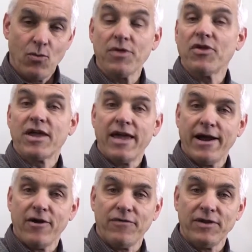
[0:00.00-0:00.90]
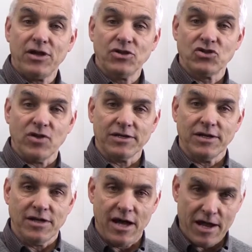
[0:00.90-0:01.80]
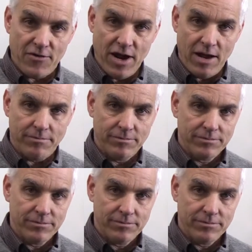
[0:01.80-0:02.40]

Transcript: with a carefully constructed diagram.